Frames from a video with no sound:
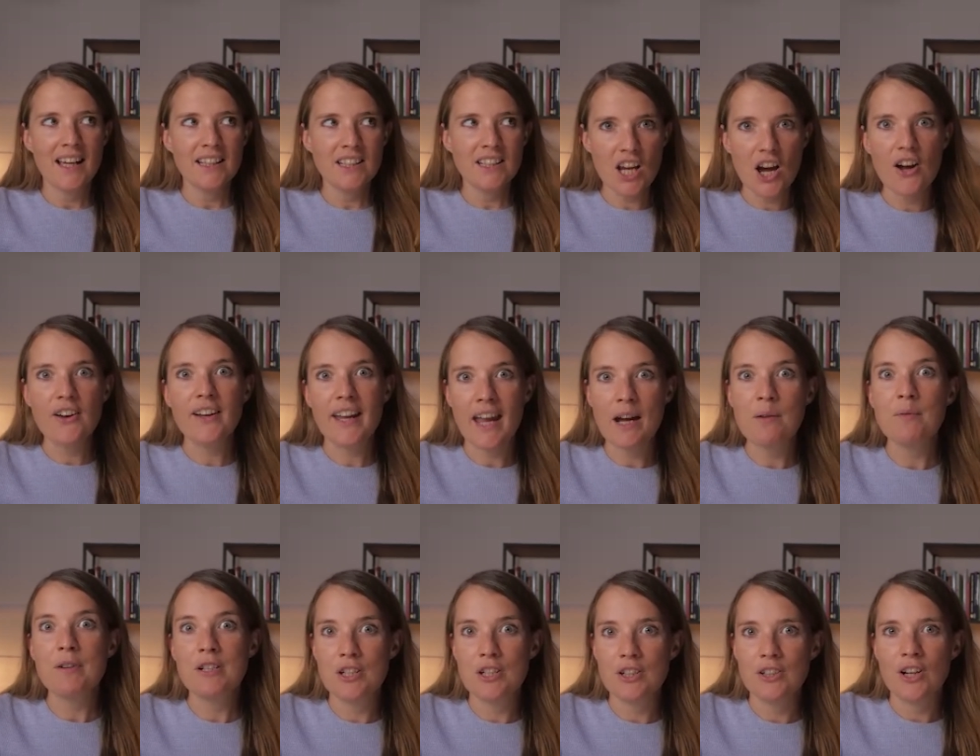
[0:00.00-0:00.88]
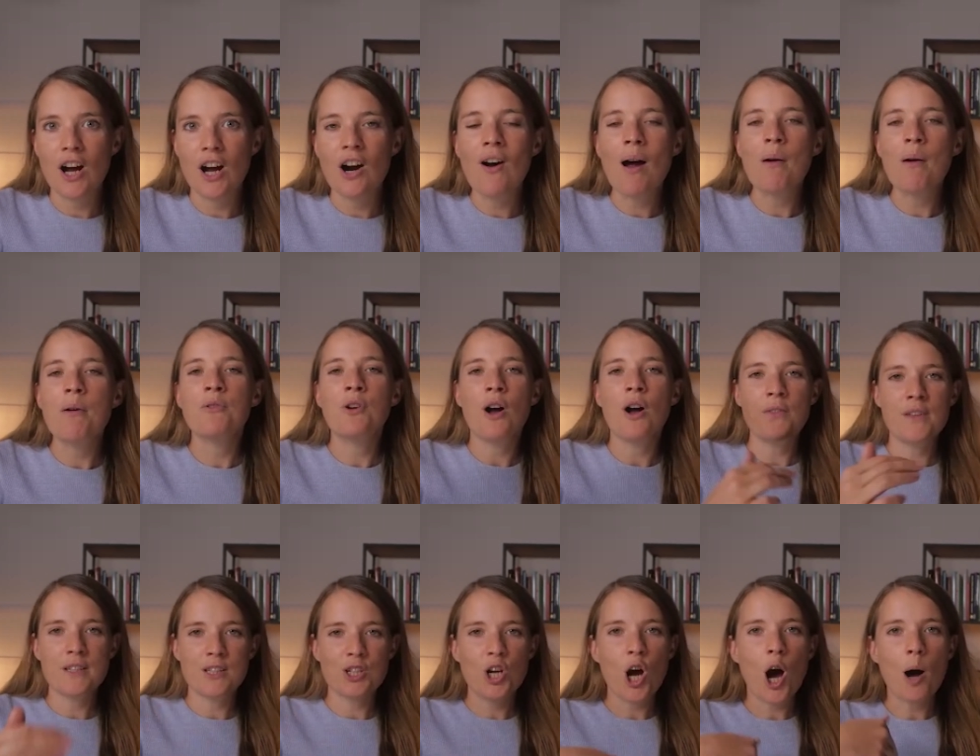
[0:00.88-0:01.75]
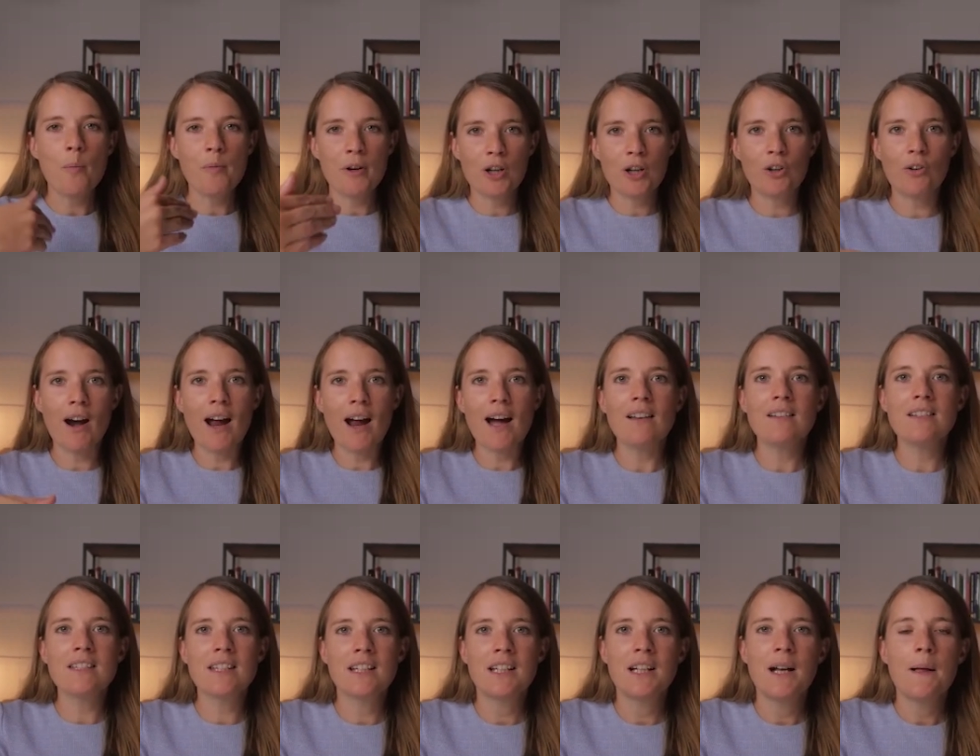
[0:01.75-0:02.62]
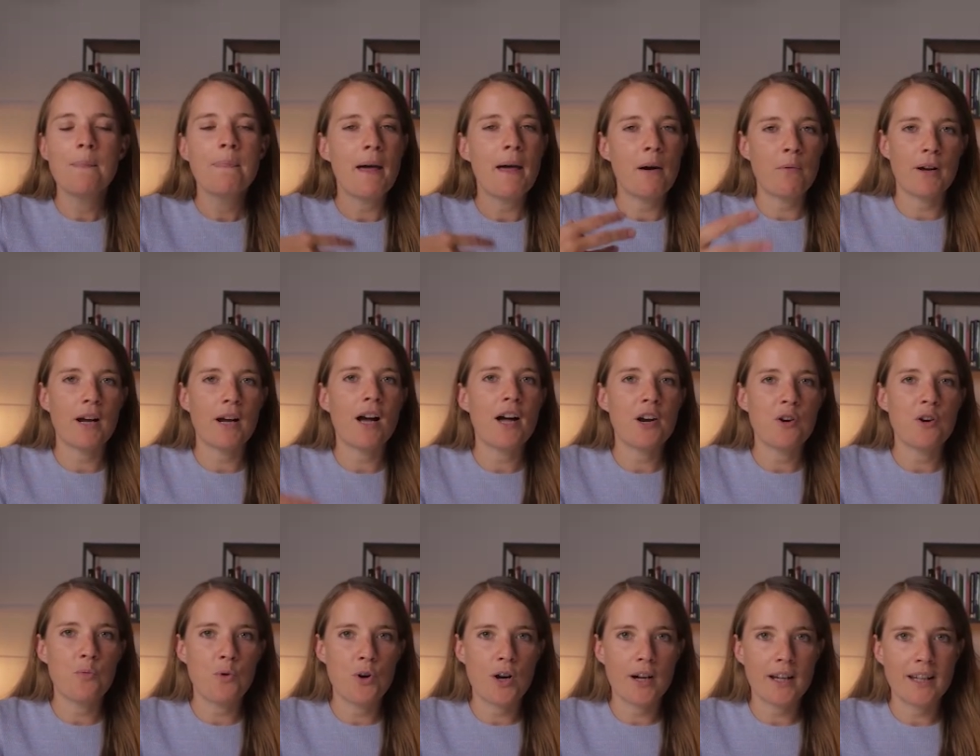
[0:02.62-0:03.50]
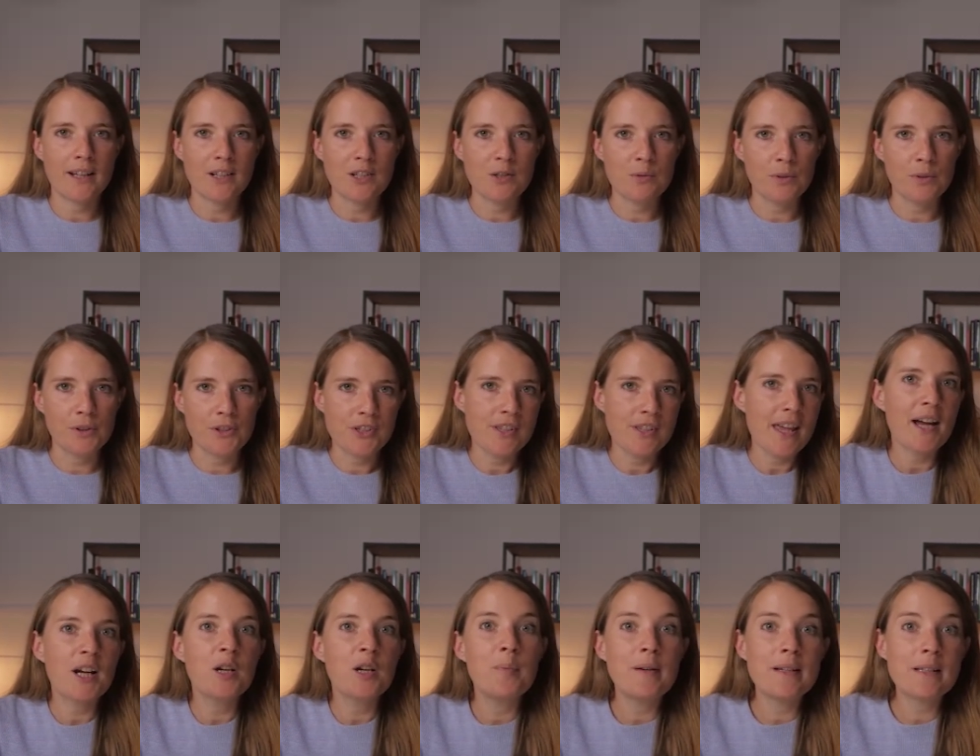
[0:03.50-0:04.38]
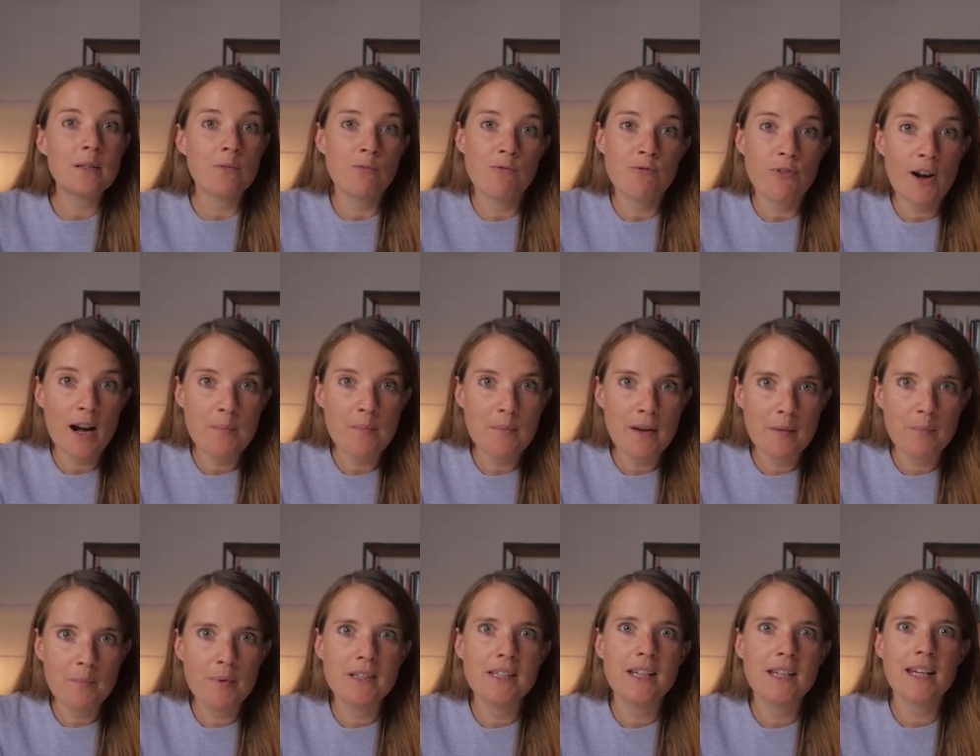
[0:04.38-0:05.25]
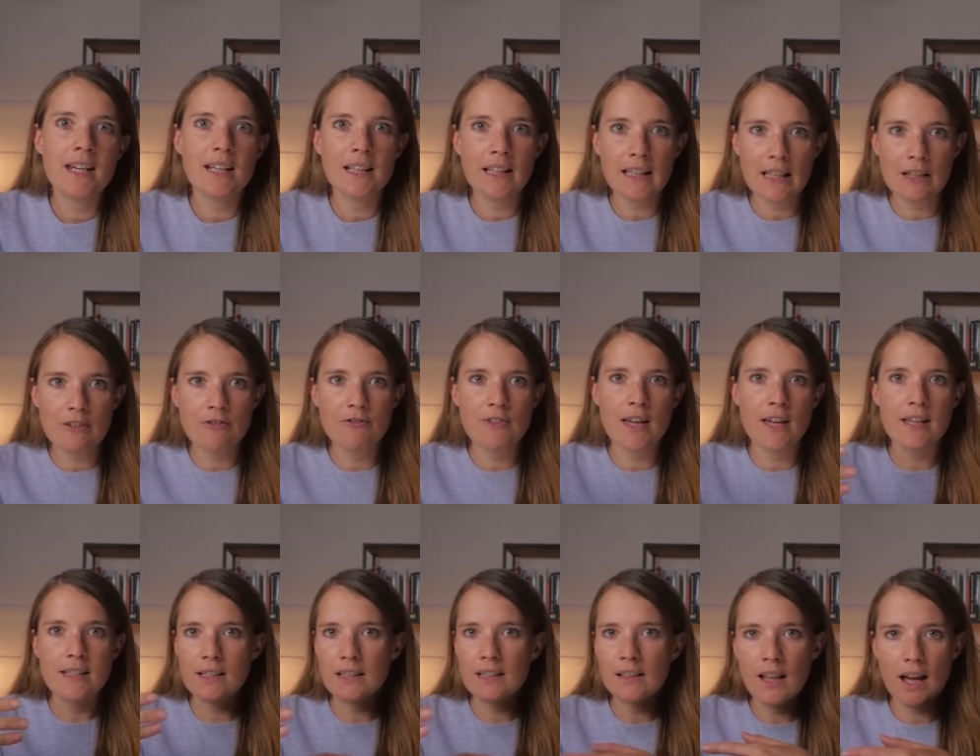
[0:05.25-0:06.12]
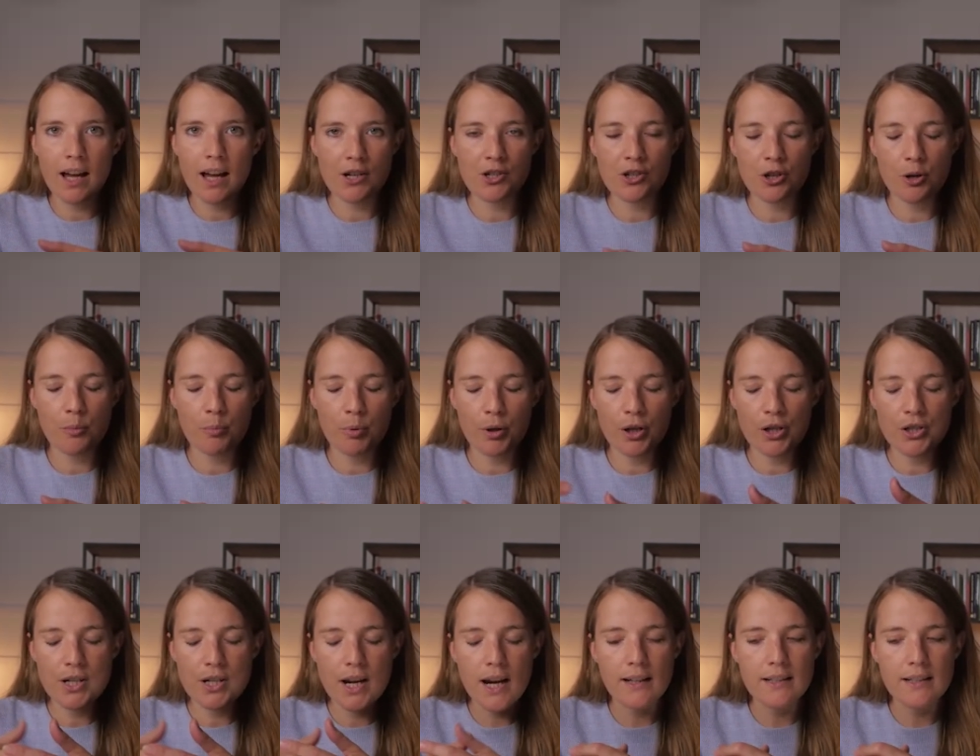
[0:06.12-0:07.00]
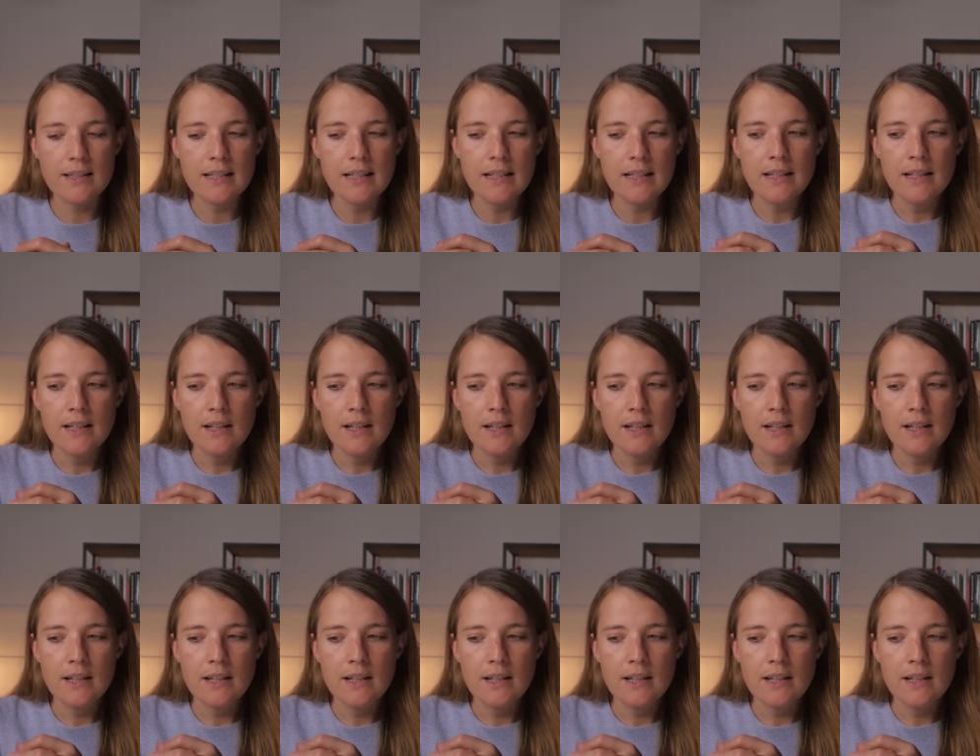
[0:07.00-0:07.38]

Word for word: Yeah, okay, we do. All right, we've got this common ground that we're kind of working towards. So that could be some framing, particularly if there's a clash on a project.